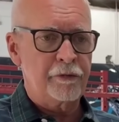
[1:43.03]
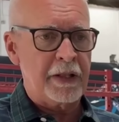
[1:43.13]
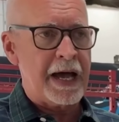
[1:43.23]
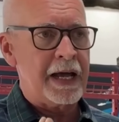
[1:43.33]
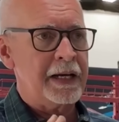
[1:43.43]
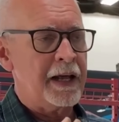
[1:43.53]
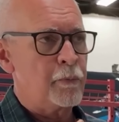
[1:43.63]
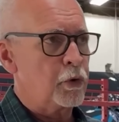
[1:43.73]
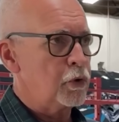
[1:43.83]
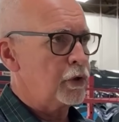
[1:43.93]
flat and
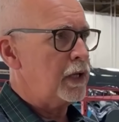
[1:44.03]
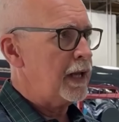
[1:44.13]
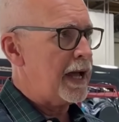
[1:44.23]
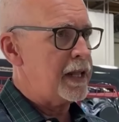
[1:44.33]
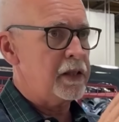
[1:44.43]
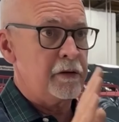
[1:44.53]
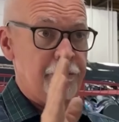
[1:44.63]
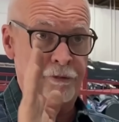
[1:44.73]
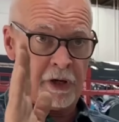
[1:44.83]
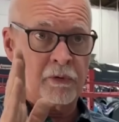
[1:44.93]
we're looking at the
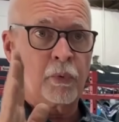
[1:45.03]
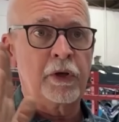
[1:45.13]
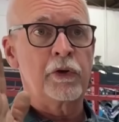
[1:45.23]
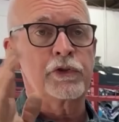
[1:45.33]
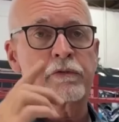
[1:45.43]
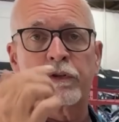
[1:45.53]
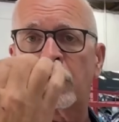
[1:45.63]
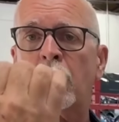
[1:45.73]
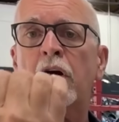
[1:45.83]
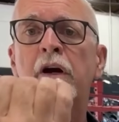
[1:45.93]
front wheels of the
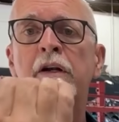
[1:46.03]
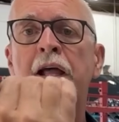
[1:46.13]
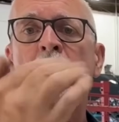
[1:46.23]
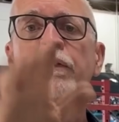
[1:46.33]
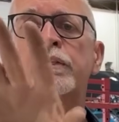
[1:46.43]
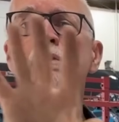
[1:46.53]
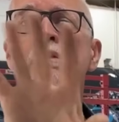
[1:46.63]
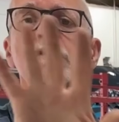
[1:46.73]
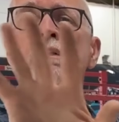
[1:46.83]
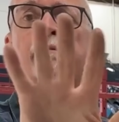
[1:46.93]
car, and now this
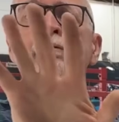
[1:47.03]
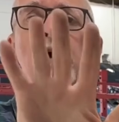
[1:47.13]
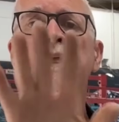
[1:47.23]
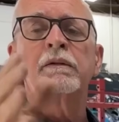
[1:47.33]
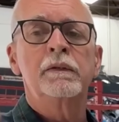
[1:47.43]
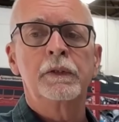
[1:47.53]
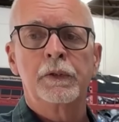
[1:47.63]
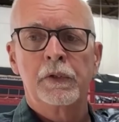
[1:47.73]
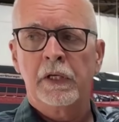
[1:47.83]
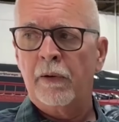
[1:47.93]
is the front,
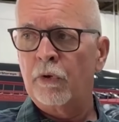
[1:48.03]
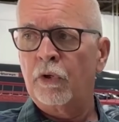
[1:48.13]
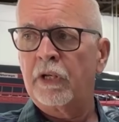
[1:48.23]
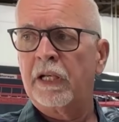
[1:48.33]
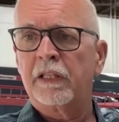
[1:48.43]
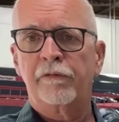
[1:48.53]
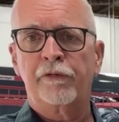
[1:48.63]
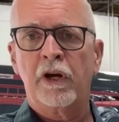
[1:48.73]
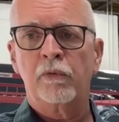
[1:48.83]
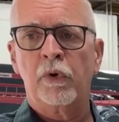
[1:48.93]
and we're looking at the
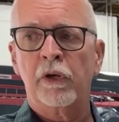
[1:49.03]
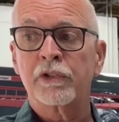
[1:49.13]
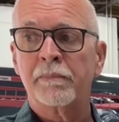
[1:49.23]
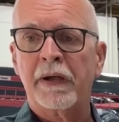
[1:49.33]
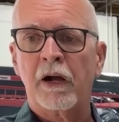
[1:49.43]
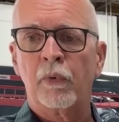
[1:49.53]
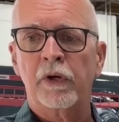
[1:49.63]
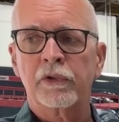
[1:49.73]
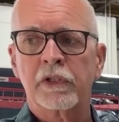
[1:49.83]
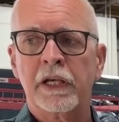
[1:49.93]
front wheels and back
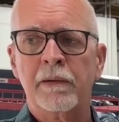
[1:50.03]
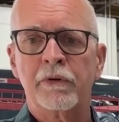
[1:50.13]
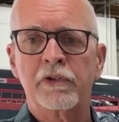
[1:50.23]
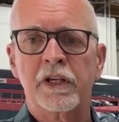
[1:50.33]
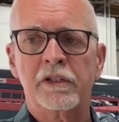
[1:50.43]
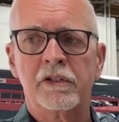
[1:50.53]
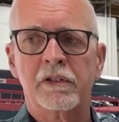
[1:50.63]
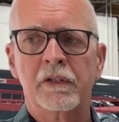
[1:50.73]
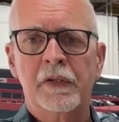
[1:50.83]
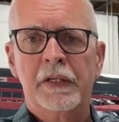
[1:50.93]
wheels, camber's this.
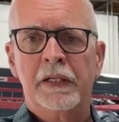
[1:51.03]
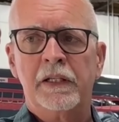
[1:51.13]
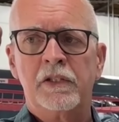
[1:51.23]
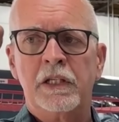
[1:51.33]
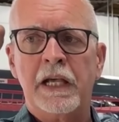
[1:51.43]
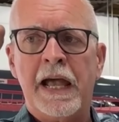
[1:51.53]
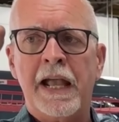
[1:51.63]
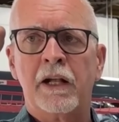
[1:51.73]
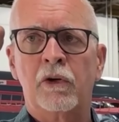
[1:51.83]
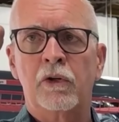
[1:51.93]
It's the
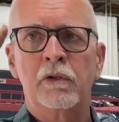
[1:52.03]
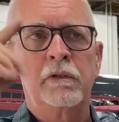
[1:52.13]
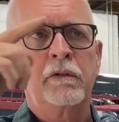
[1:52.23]
angle